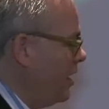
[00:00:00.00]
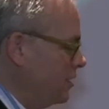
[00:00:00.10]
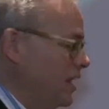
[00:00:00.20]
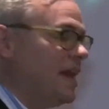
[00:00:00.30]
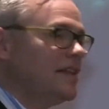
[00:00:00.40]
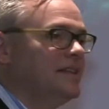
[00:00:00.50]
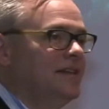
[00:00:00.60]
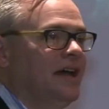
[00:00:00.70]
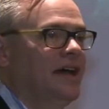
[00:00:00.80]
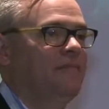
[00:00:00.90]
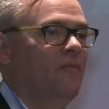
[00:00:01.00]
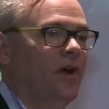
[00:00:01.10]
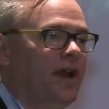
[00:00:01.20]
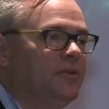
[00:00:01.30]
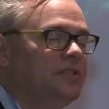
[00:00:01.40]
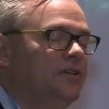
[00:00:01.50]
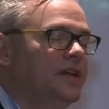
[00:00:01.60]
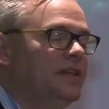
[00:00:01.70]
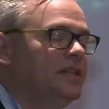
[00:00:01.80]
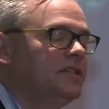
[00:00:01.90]
lot of the time when I was
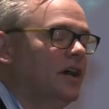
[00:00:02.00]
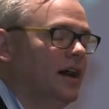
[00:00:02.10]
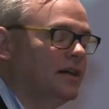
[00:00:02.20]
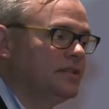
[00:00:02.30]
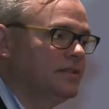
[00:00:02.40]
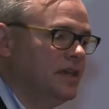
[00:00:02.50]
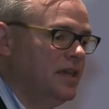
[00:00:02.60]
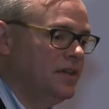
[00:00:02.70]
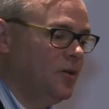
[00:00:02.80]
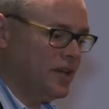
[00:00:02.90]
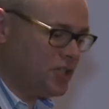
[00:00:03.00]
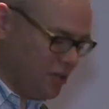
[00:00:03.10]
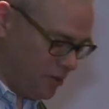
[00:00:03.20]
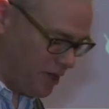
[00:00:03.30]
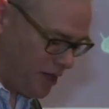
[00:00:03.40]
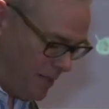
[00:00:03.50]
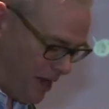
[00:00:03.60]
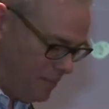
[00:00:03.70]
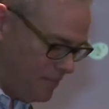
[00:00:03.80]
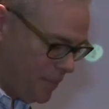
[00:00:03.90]
doing these talks, the question would come
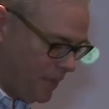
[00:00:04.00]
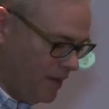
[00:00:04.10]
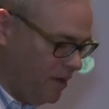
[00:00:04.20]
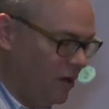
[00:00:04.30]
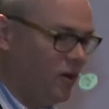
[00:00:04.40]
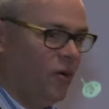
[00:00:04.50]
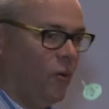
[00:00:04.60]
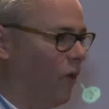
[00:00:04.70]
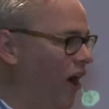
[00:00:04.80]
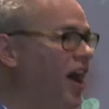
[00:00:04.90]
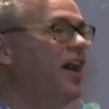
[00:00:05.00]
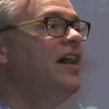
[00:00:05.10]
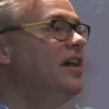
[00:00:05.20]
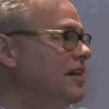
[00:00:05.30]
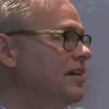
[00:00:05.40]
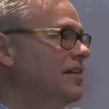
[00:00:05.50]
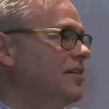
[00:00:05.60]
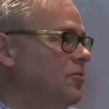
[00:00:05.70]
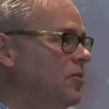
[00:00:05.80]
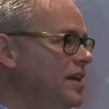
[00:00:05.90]
up, what
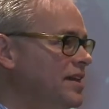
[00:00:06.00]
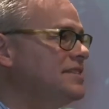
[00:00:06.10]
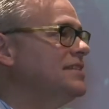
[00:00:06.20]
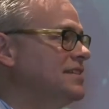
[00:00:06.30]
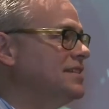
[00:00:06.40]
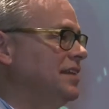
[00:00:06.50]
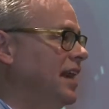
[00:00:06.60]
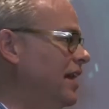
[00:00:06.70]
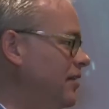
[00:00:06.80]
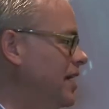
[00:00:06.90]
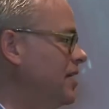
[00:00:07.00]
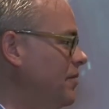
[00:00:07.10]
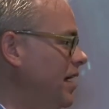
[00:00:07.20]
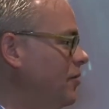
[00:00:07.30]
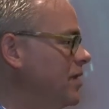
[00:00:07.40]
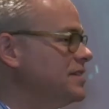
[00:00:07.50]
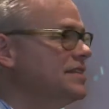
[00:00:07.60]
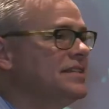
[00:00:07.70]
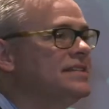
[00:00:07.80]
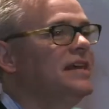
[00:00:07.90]
What is this cloud anyway? What is
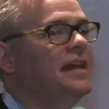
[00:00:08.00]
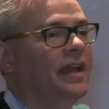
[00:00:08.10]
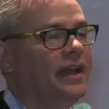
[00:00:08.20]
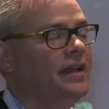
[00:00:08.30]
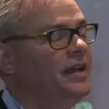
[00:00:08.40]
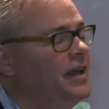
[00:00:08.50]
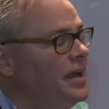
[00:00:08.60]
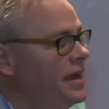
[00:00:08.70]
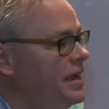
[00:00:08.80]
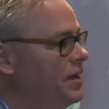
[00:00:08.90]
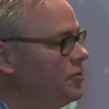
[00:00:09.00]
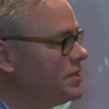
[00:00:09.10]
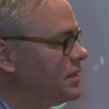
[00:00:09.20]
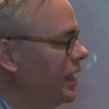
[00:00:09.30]
this thing? It was